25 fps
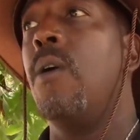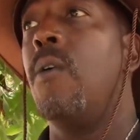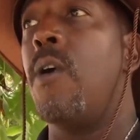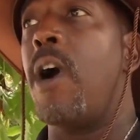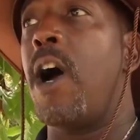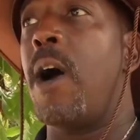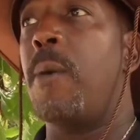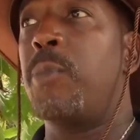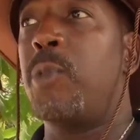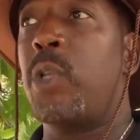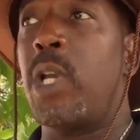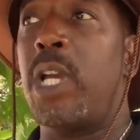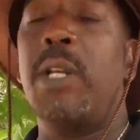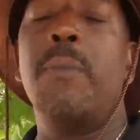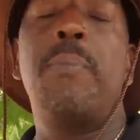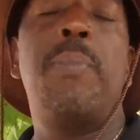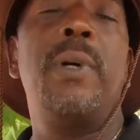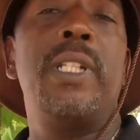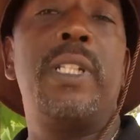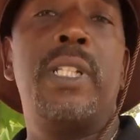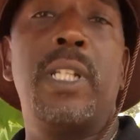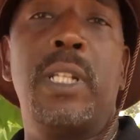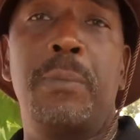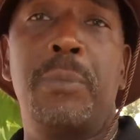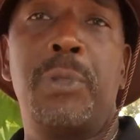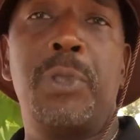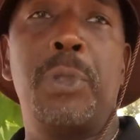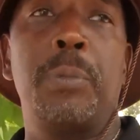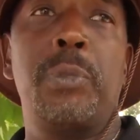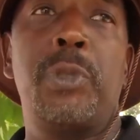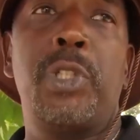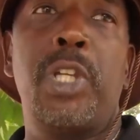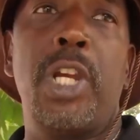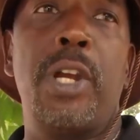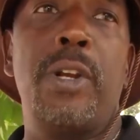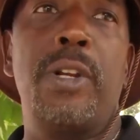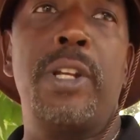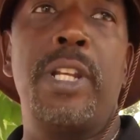I'm trying to put the, some
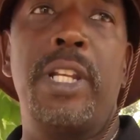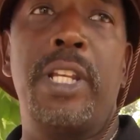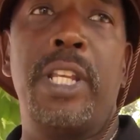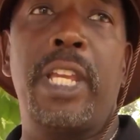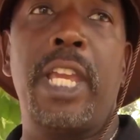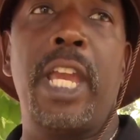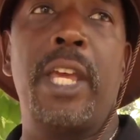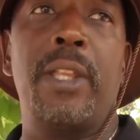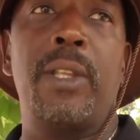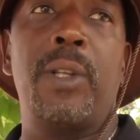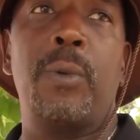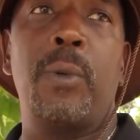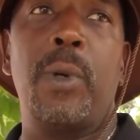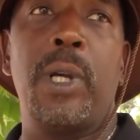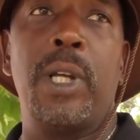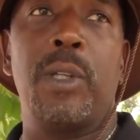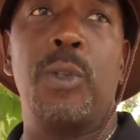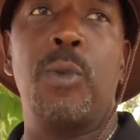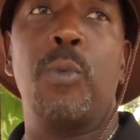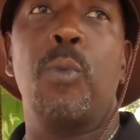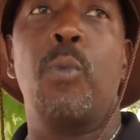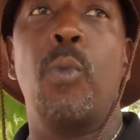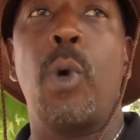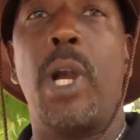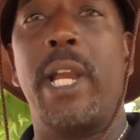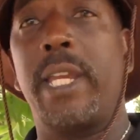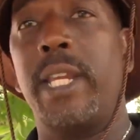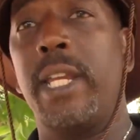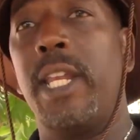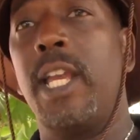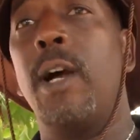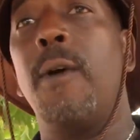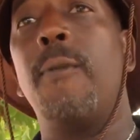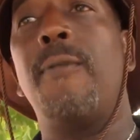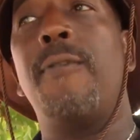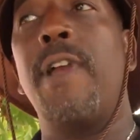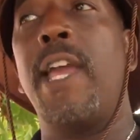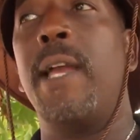charity together where, where I can
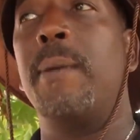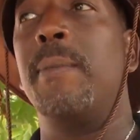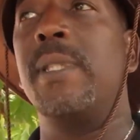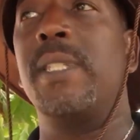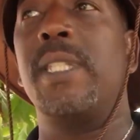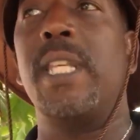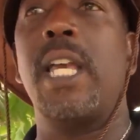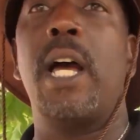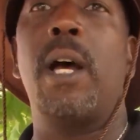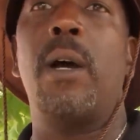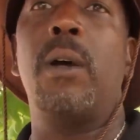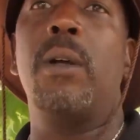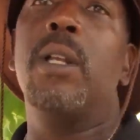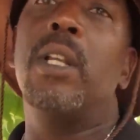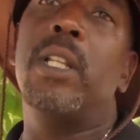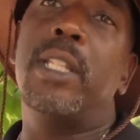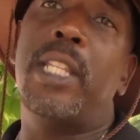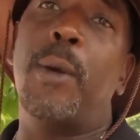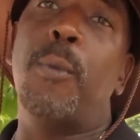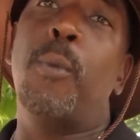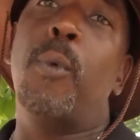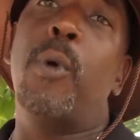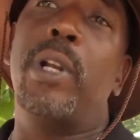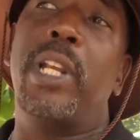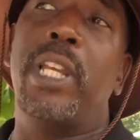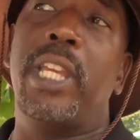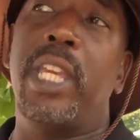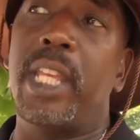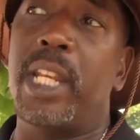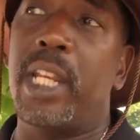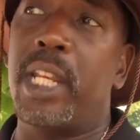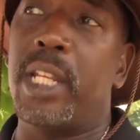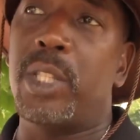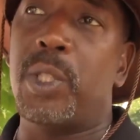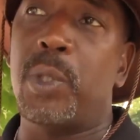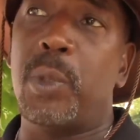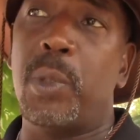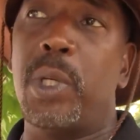help families out that want to get
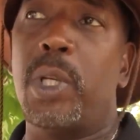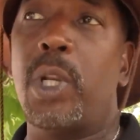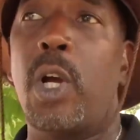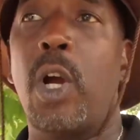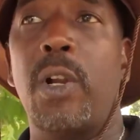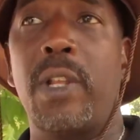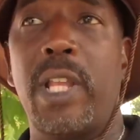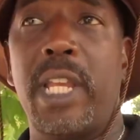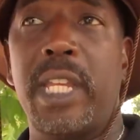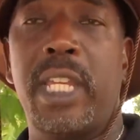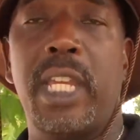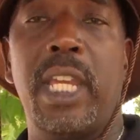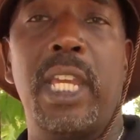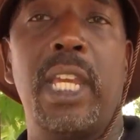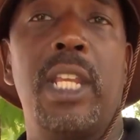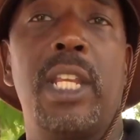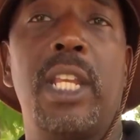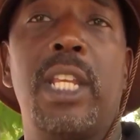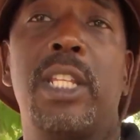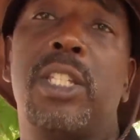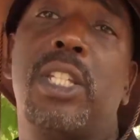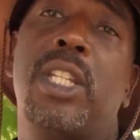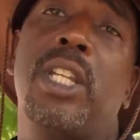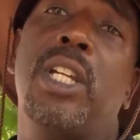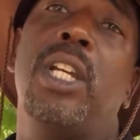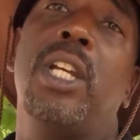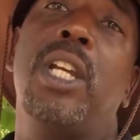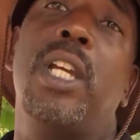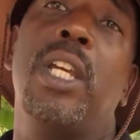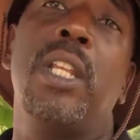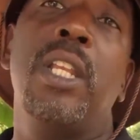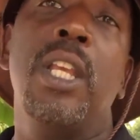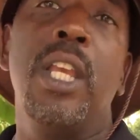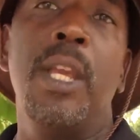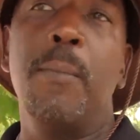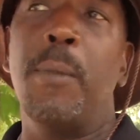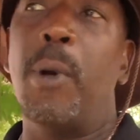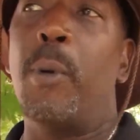into it or their kid is good,
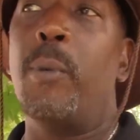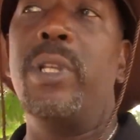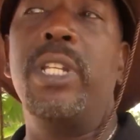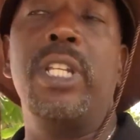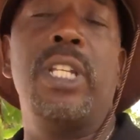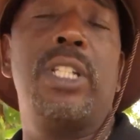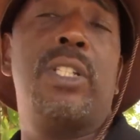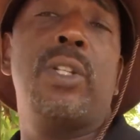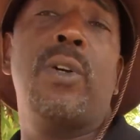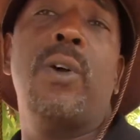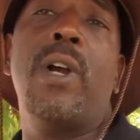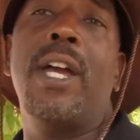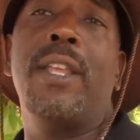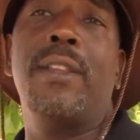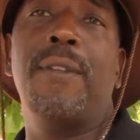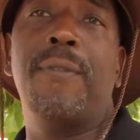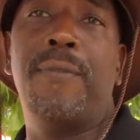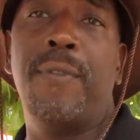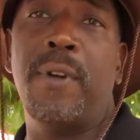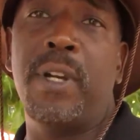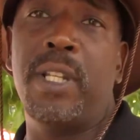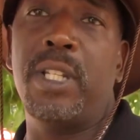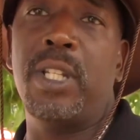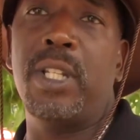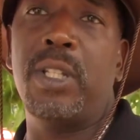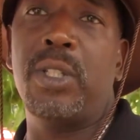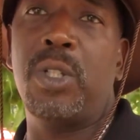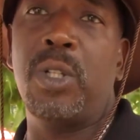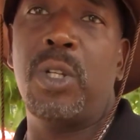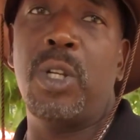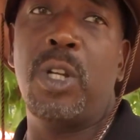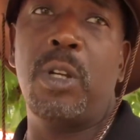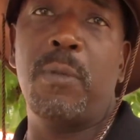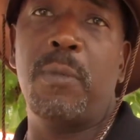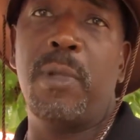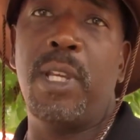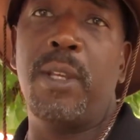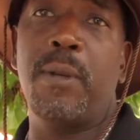but we just don't have the funding. You know
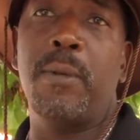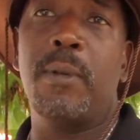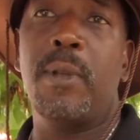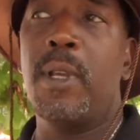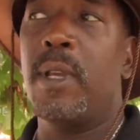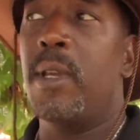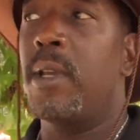what I mean?